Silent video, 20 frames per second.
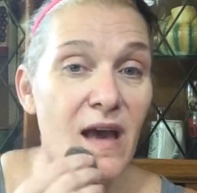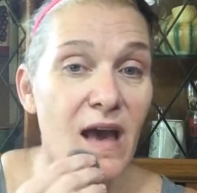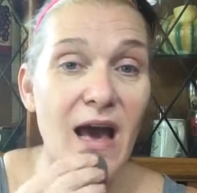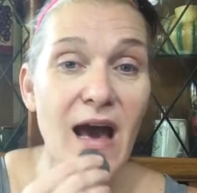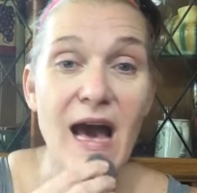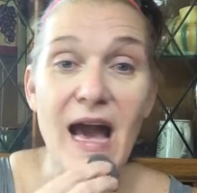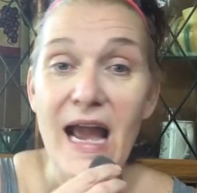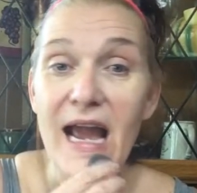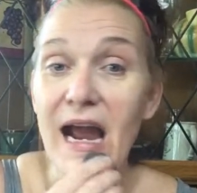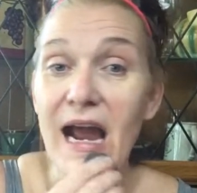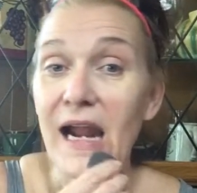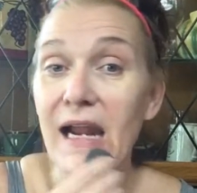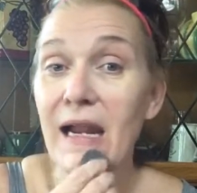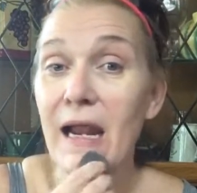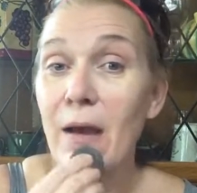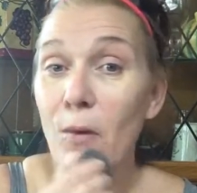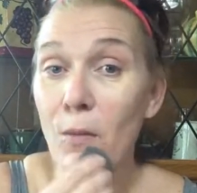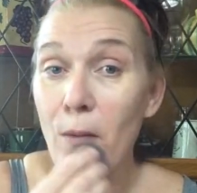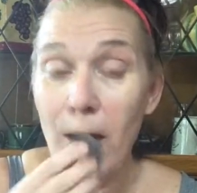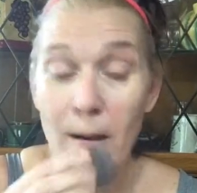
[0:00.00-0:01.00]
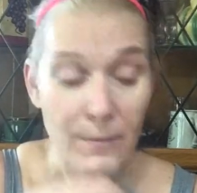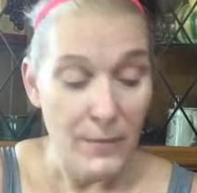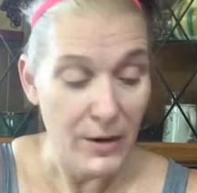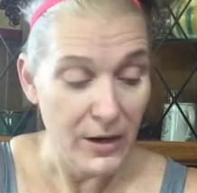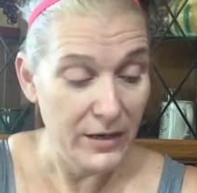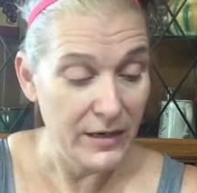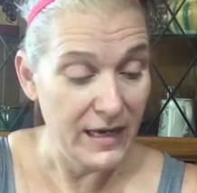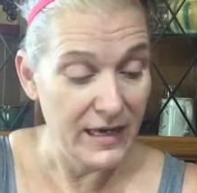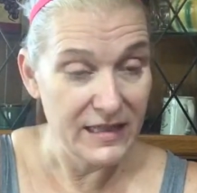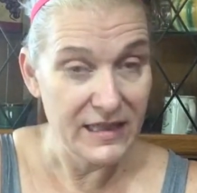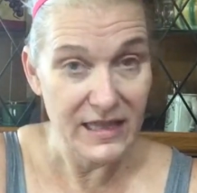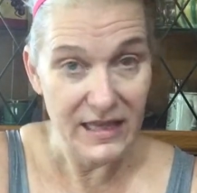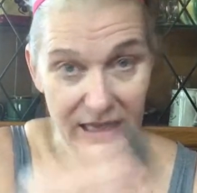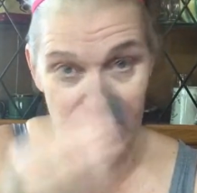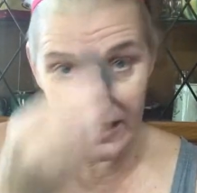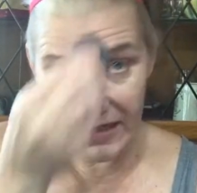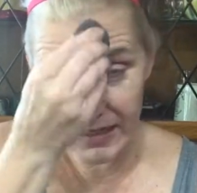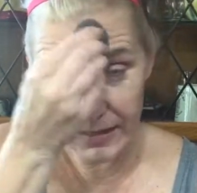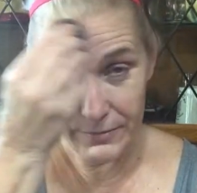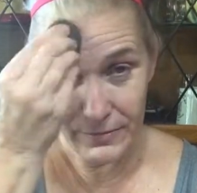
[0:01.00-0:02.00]
I got it at Walmart, I
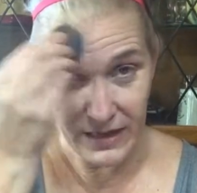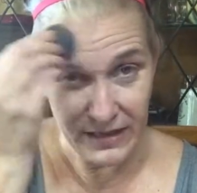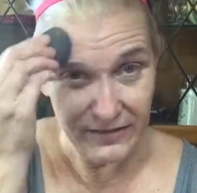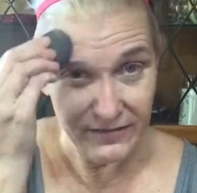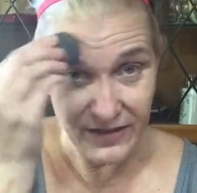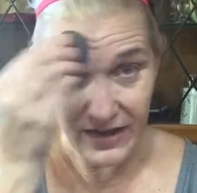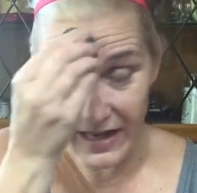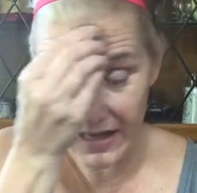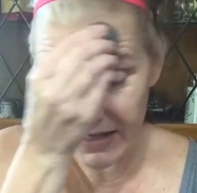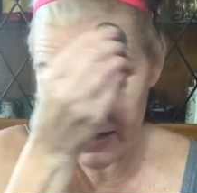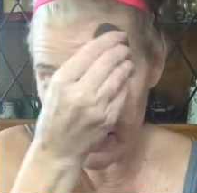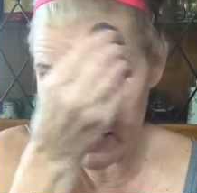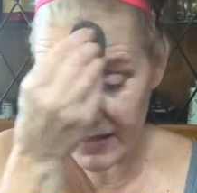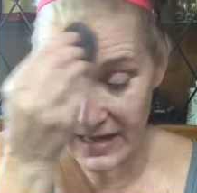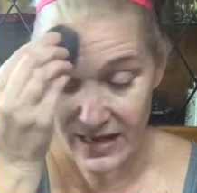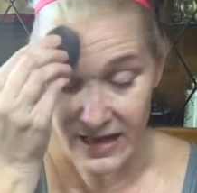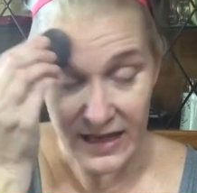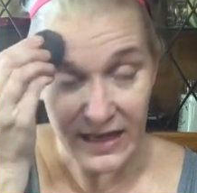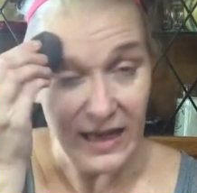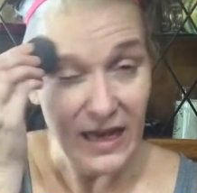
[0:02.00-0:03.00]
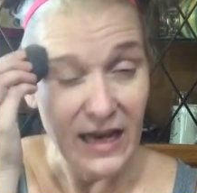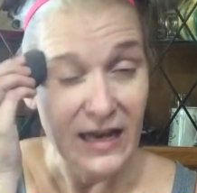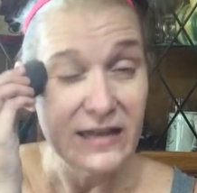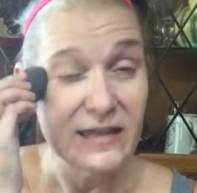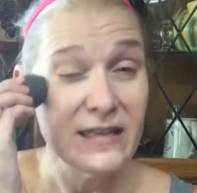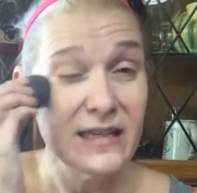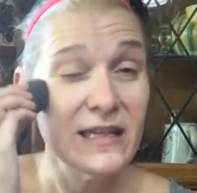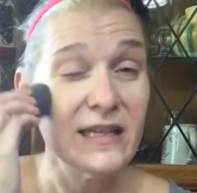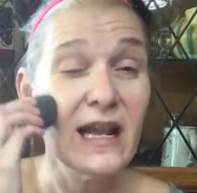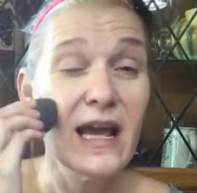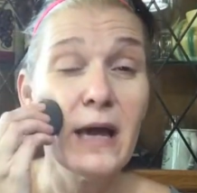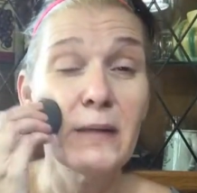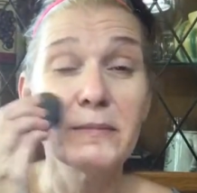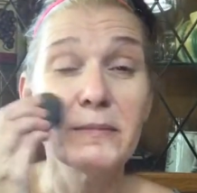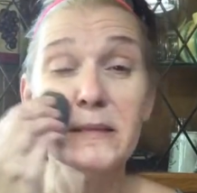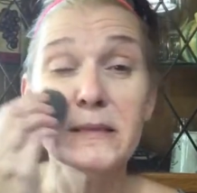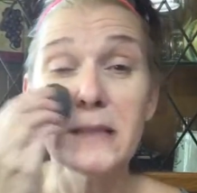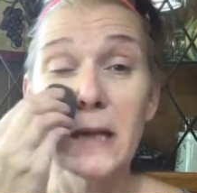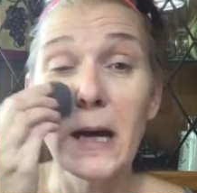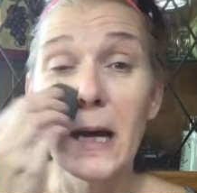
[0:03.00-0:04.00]
think. I might have gotten it at
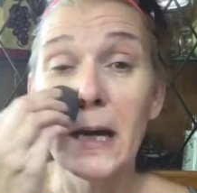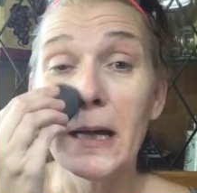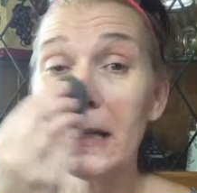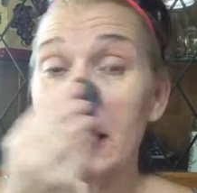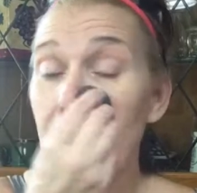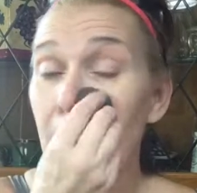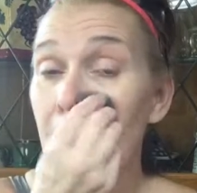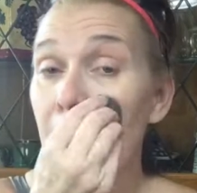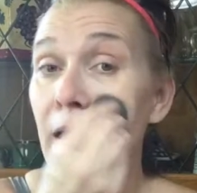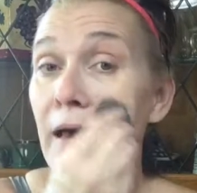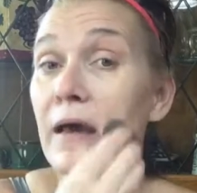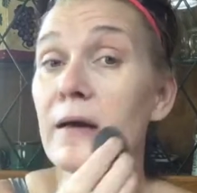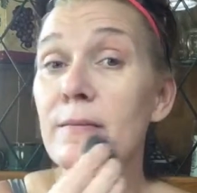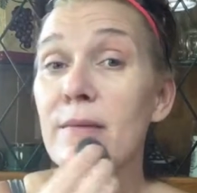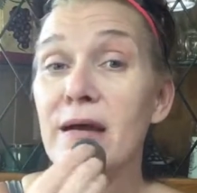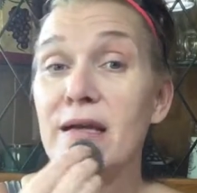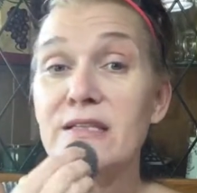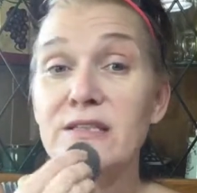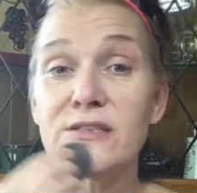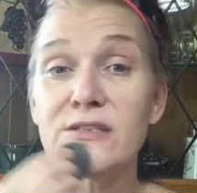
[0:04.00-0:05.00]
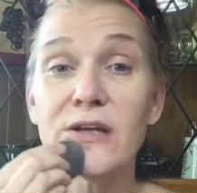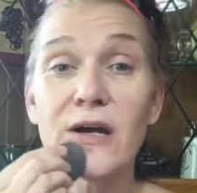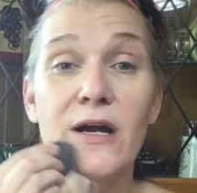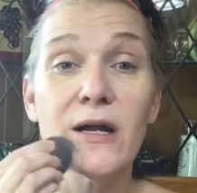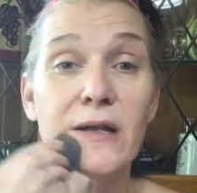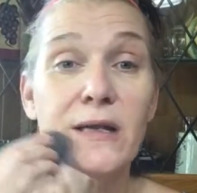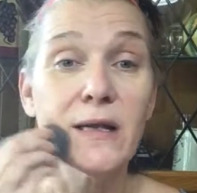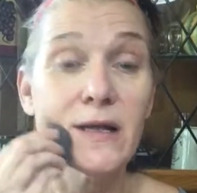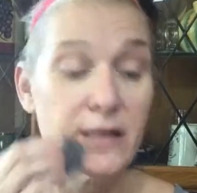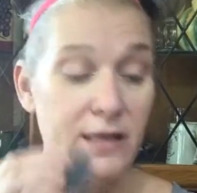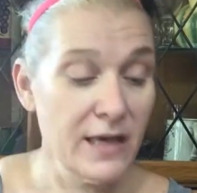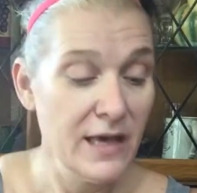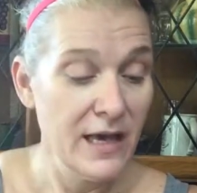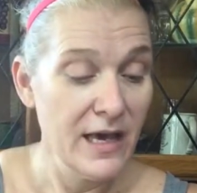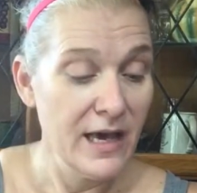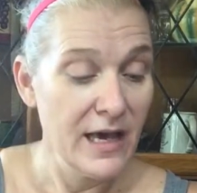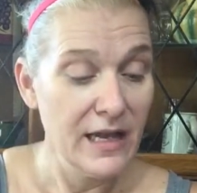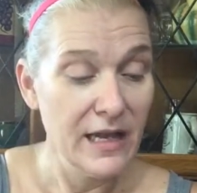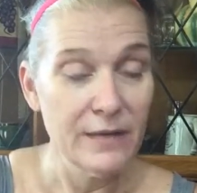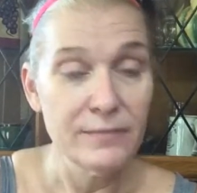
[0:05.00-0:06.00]
Amazon. I started,
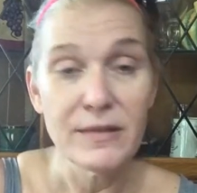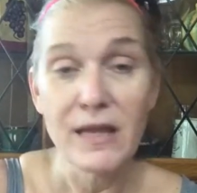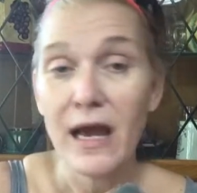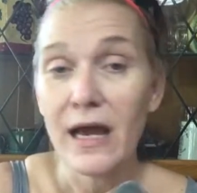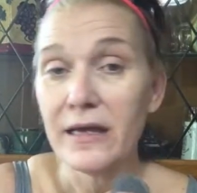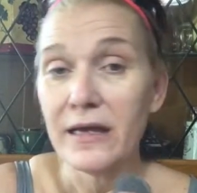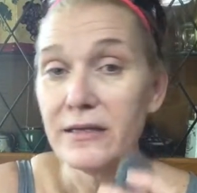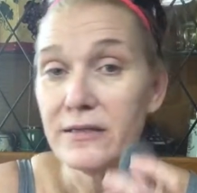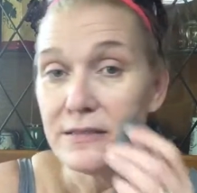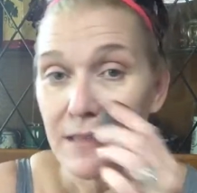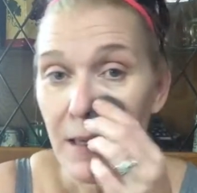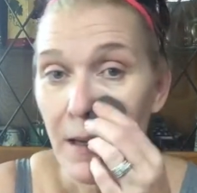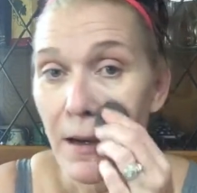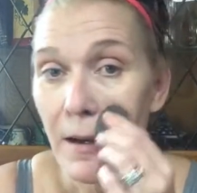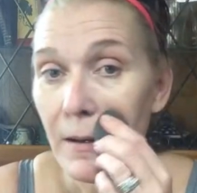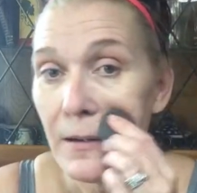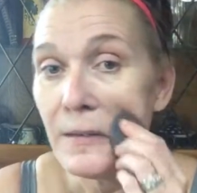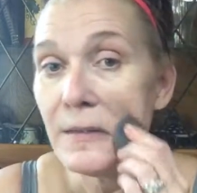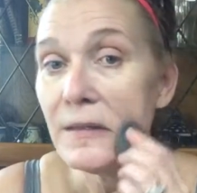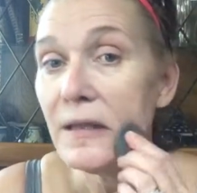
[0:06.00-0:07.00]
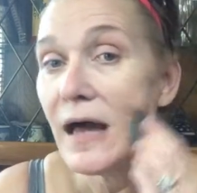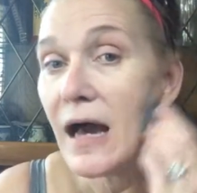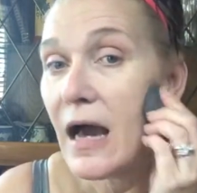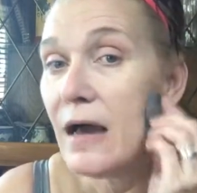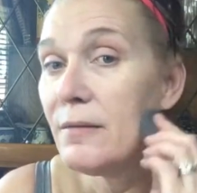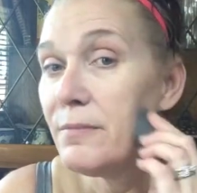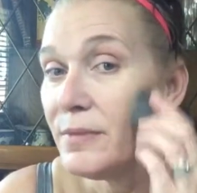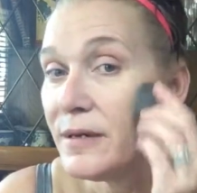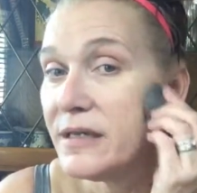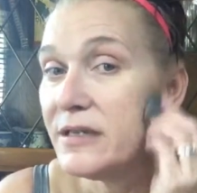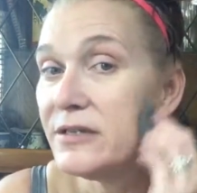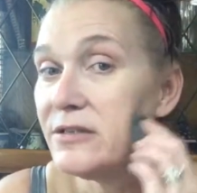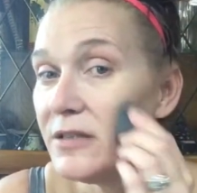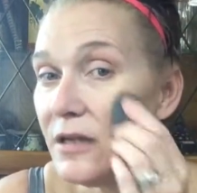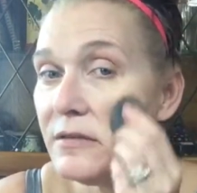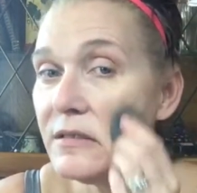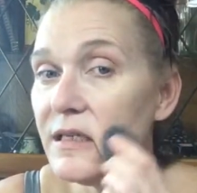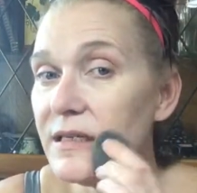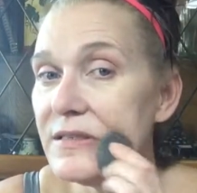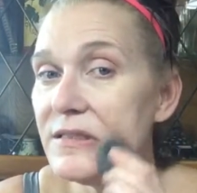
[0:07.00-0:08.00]
and I'm not using a whole lot, but you
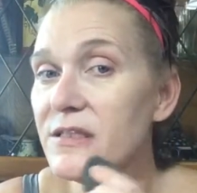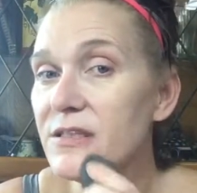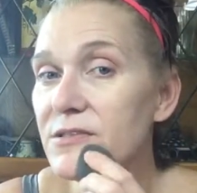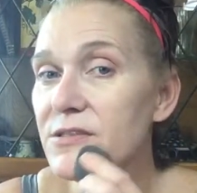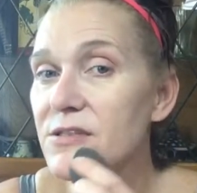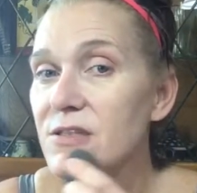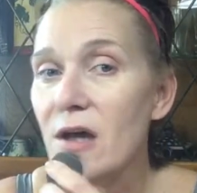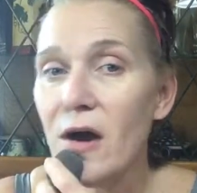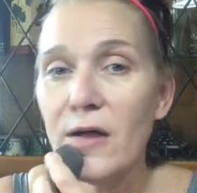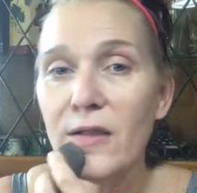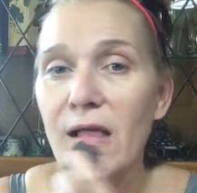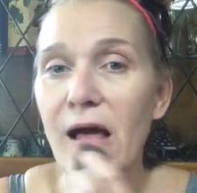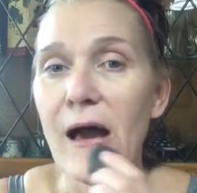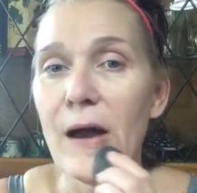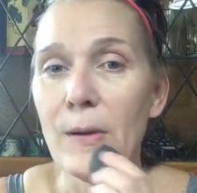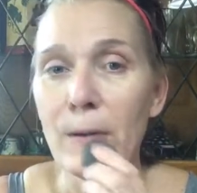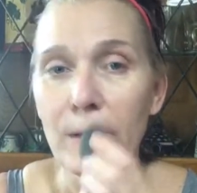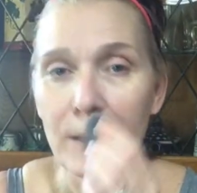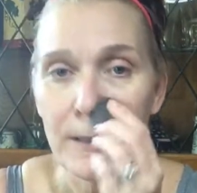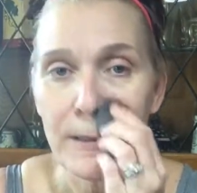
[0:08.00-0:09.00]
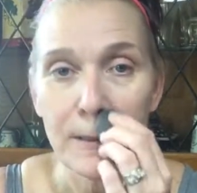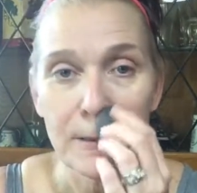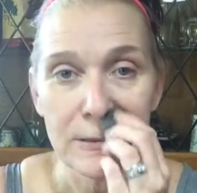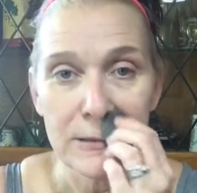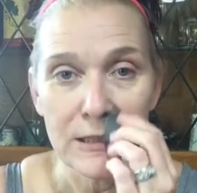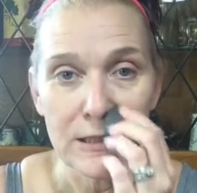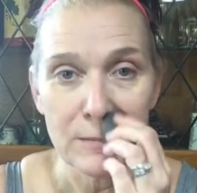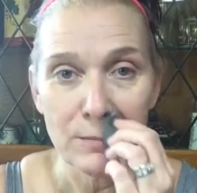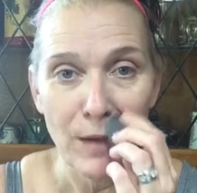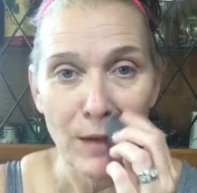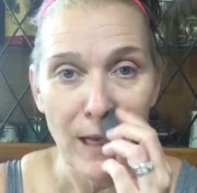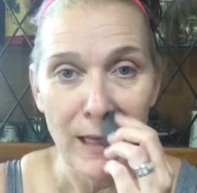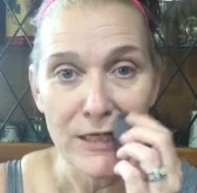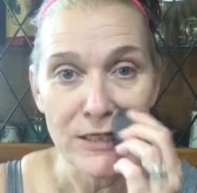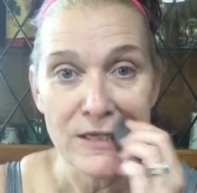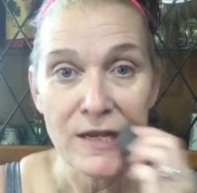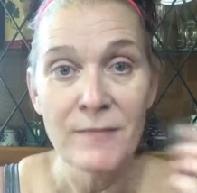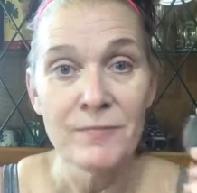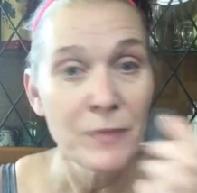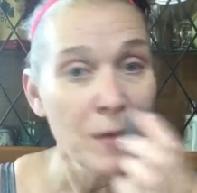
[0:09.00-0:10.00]
don't need to use a whole lot when you use the
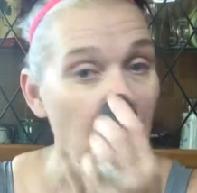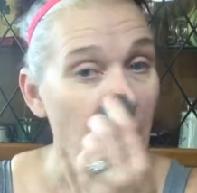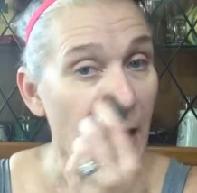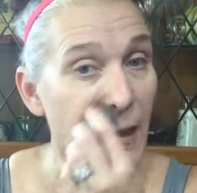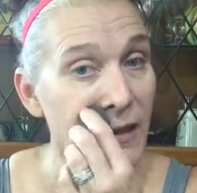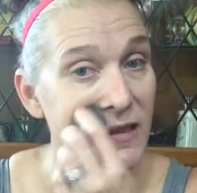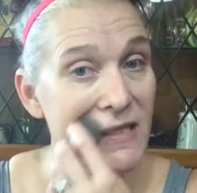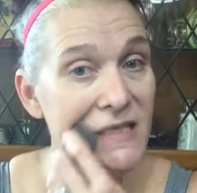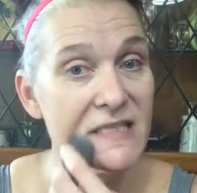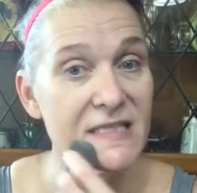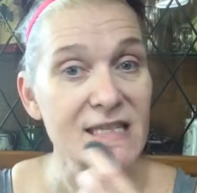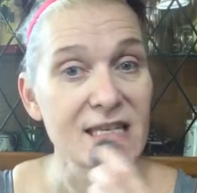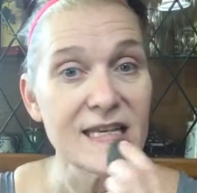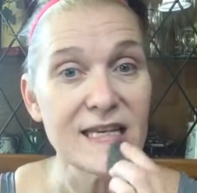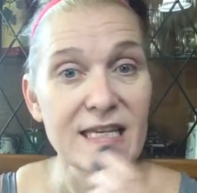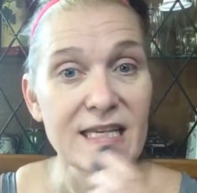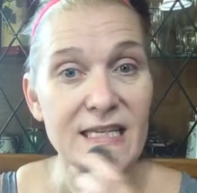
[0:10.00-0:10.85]
sponge. And this